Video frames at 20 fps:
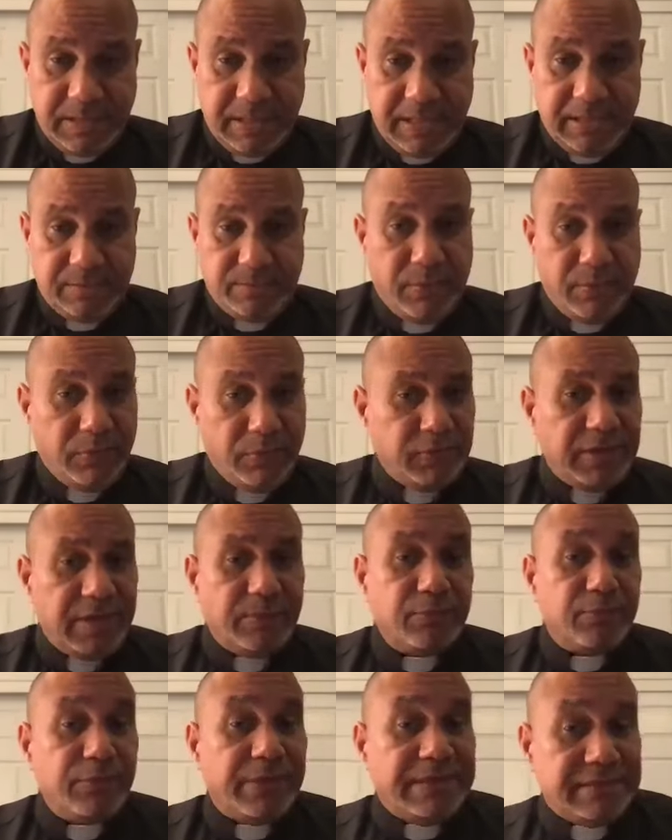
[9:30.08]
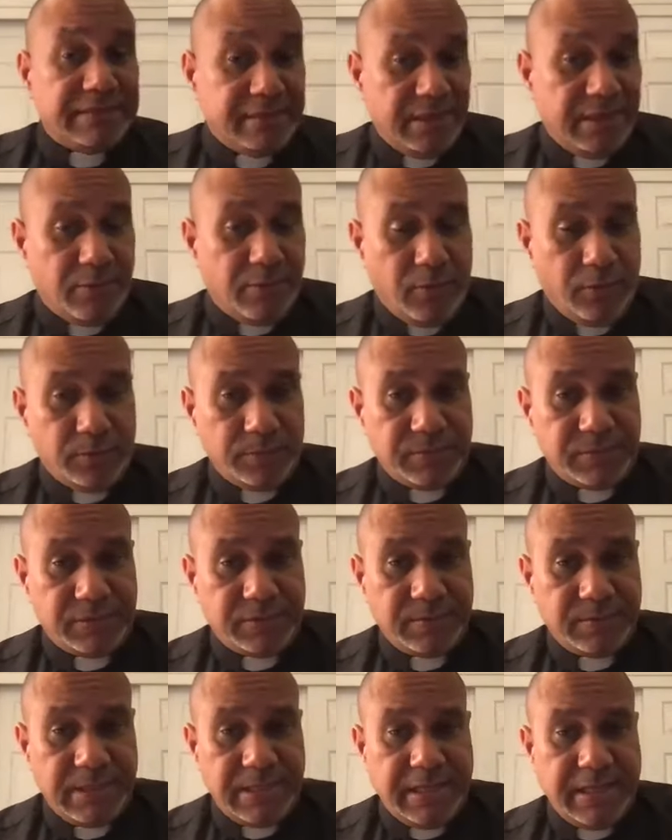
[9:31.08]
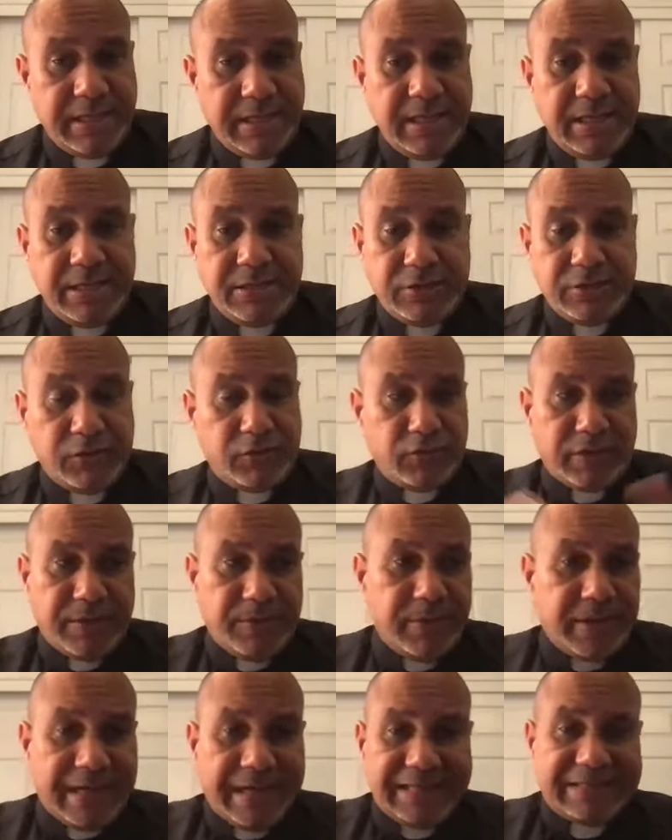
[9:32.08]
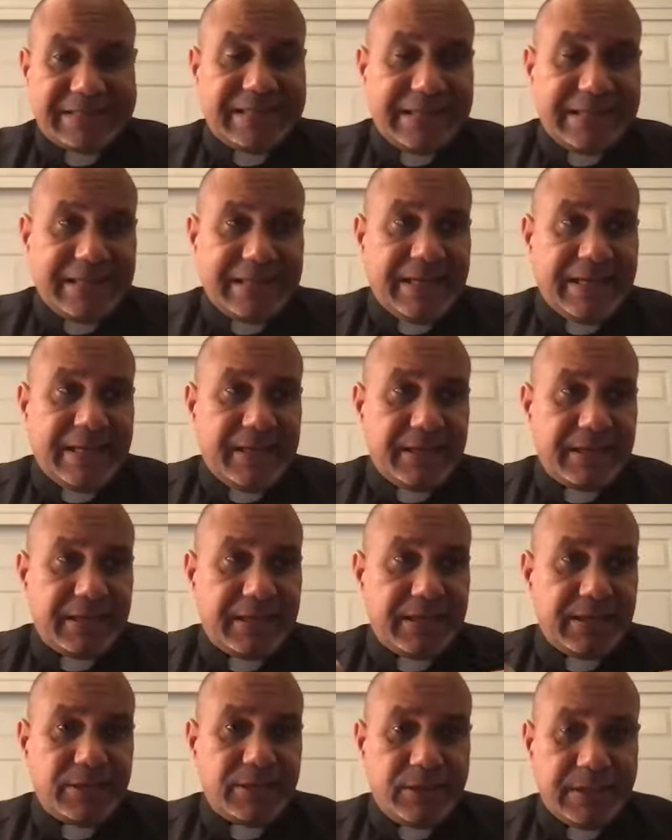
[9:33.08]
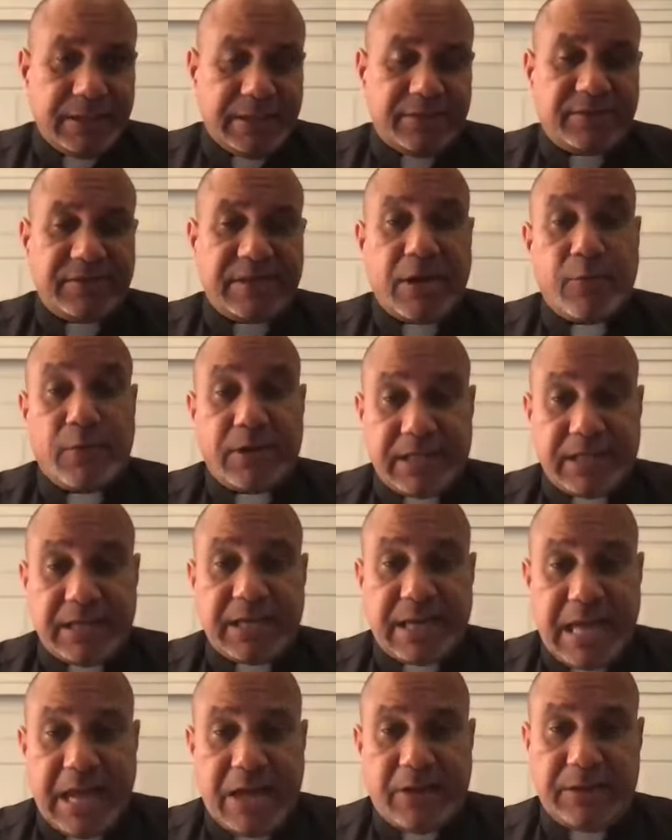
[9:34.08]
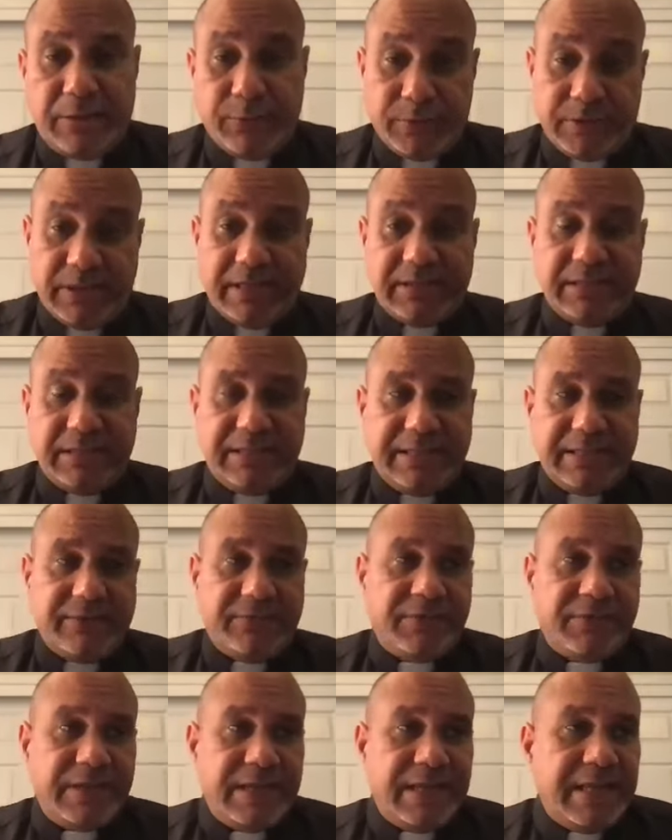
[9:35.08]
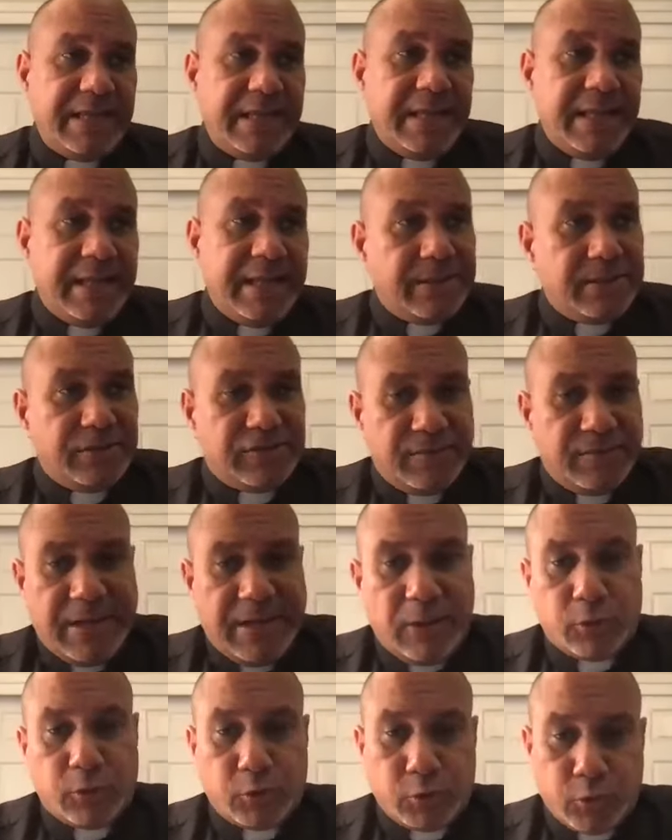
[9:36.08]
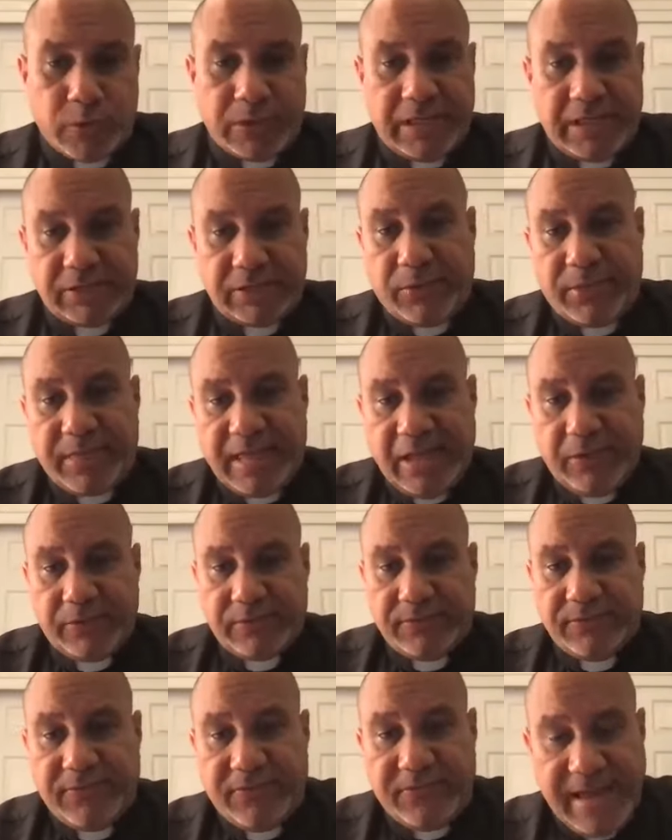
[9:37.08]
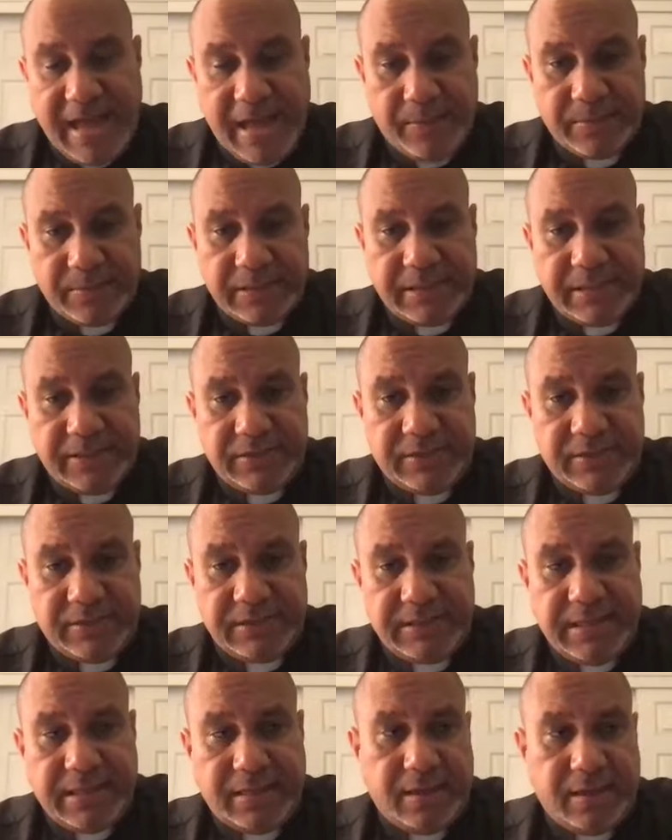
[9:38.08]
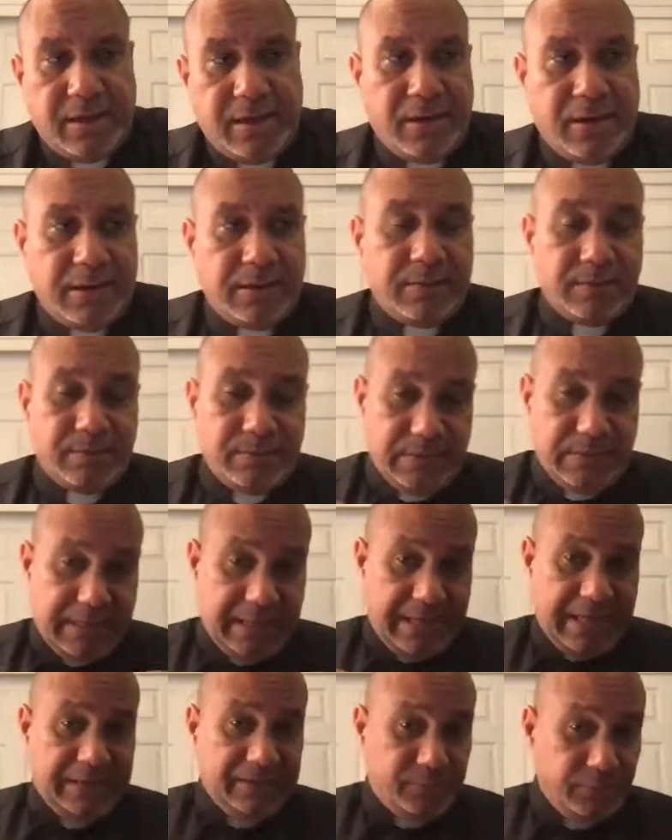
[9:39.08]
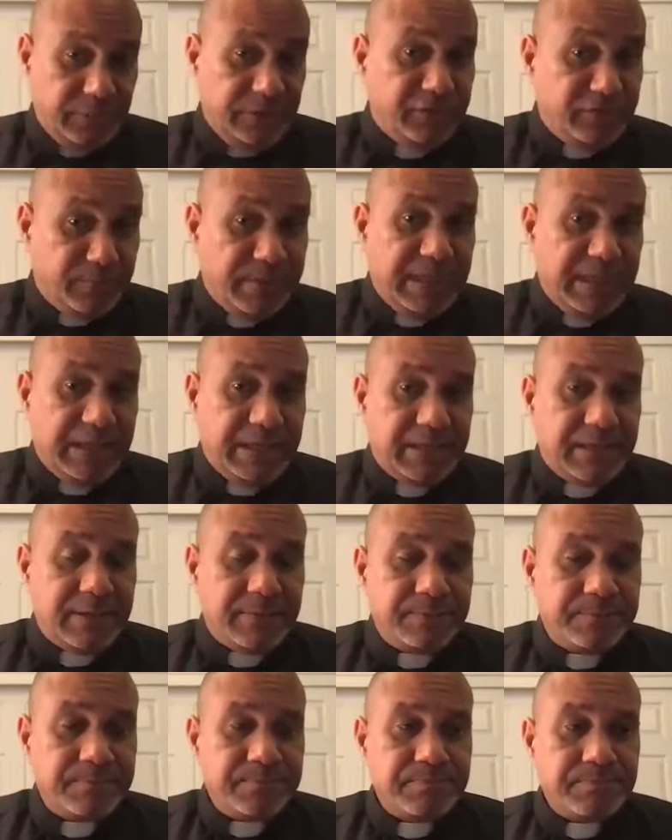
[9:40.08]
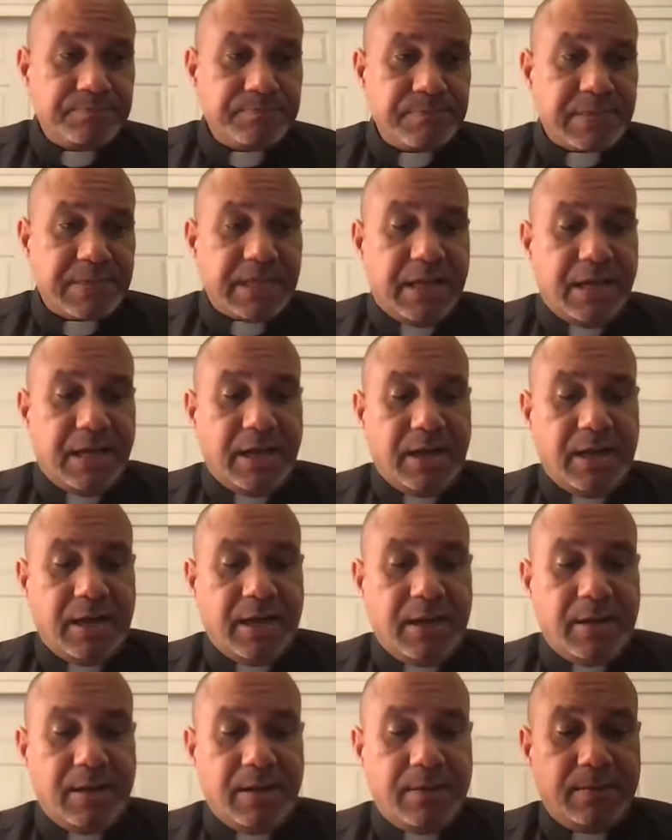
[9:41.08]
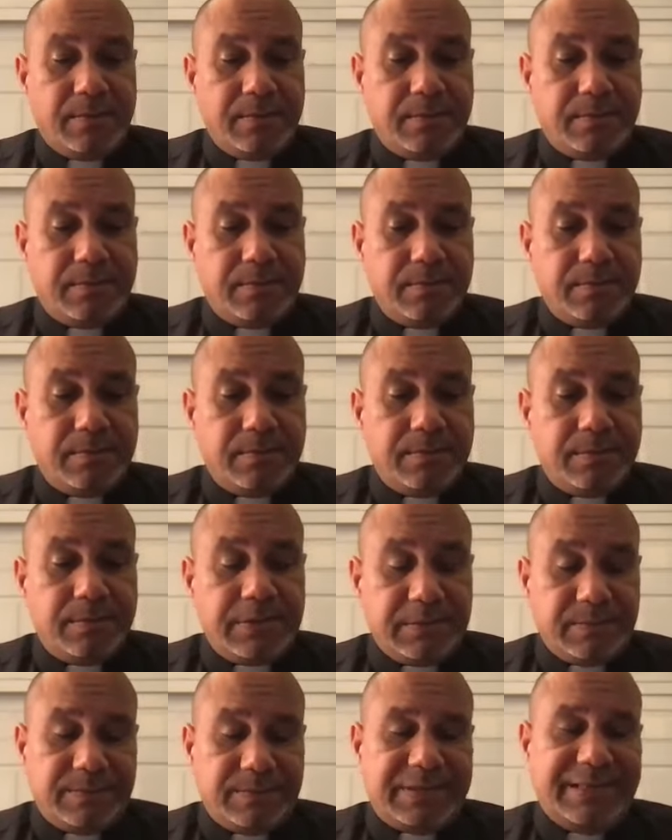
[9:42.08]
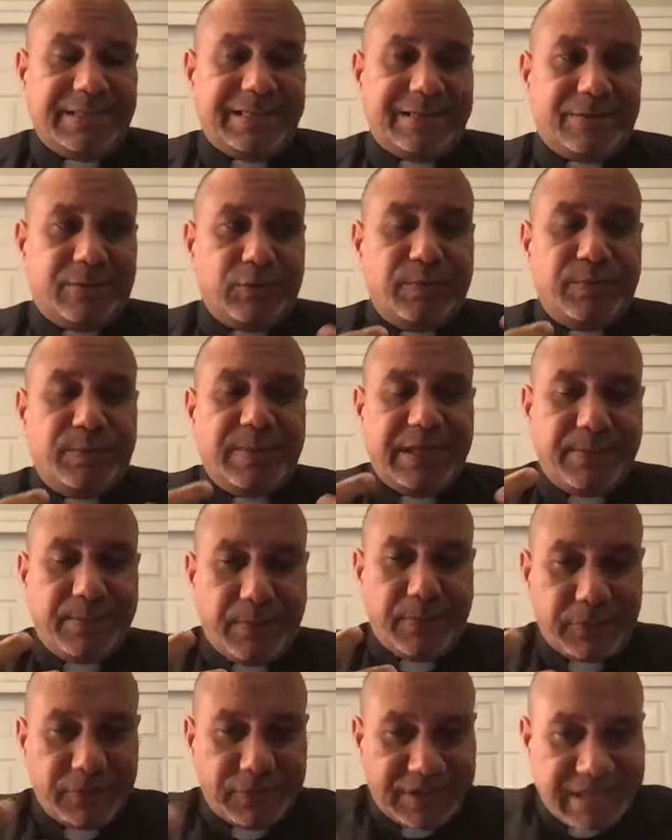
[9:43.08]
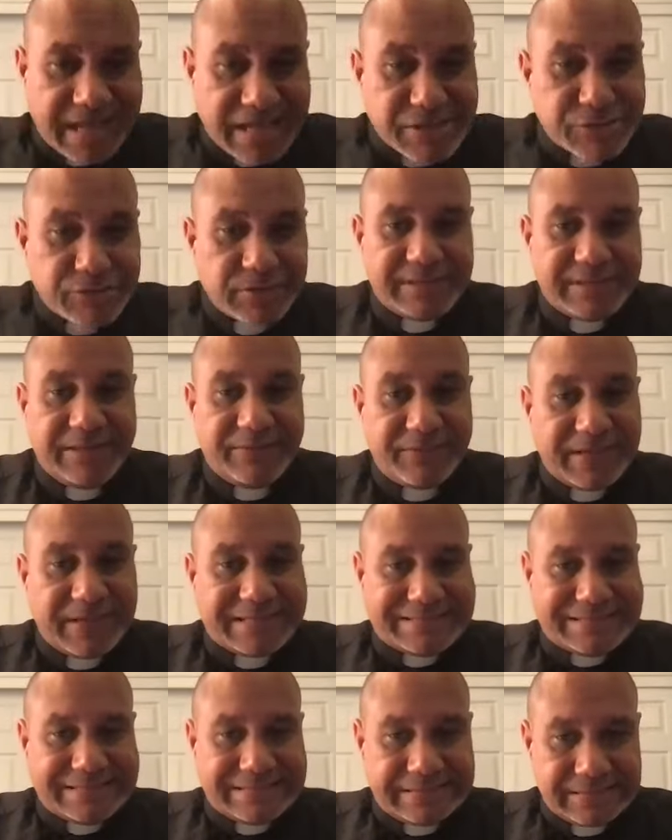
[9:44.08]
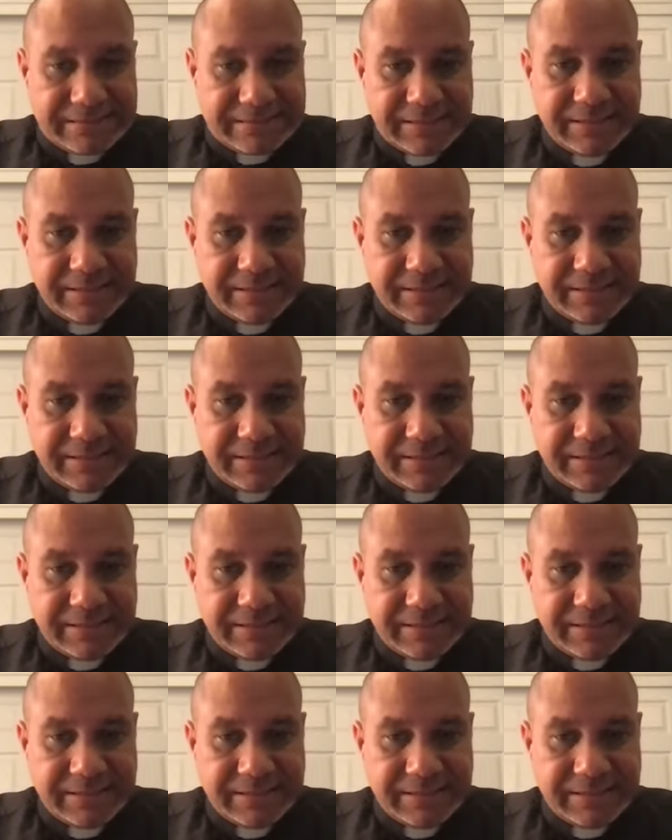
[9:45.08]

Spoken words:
And most of them rent their homes. Just to give you an idea, here in San Joaquin County, where I live, there's about 22,000 families that are, as we speak, they could be potentially evicted.